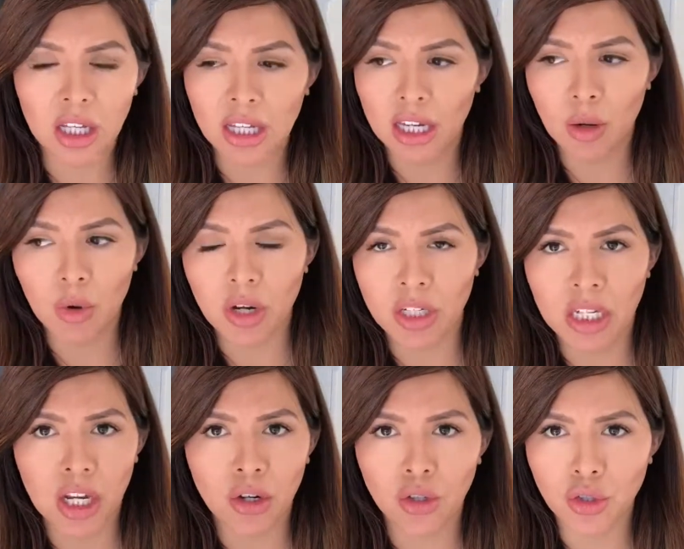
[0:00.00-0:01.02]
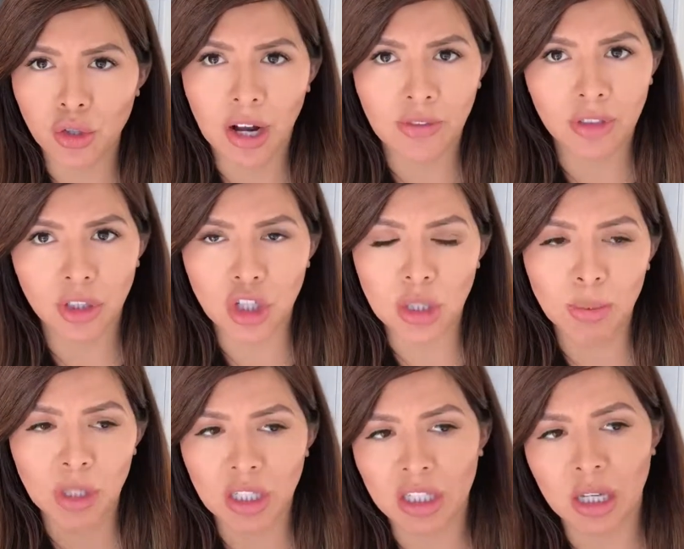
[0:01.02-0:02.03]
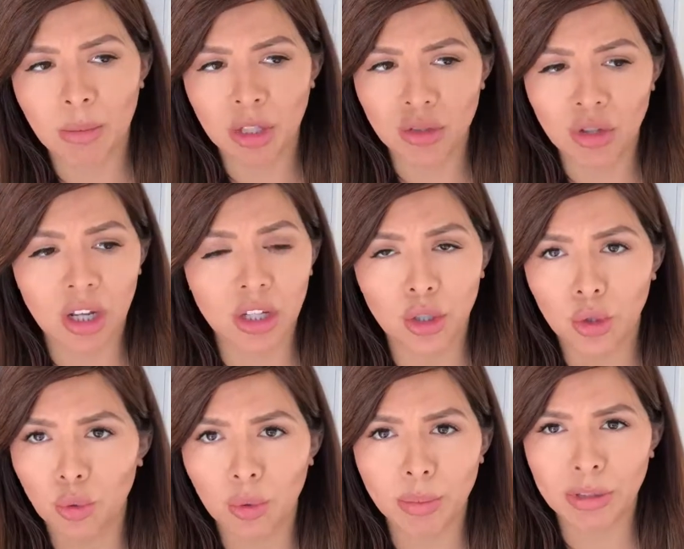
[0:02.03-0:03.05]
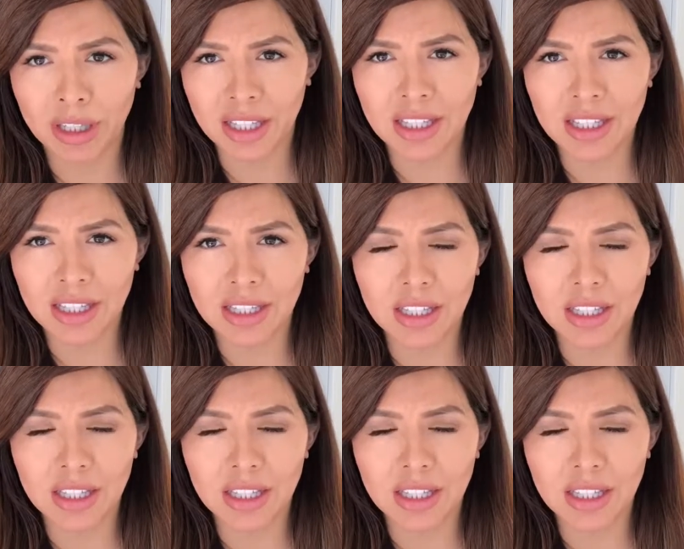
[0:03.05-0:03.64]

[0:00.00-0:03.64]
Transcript: Like I want to take her traveling. She's been to some exotic, cool places.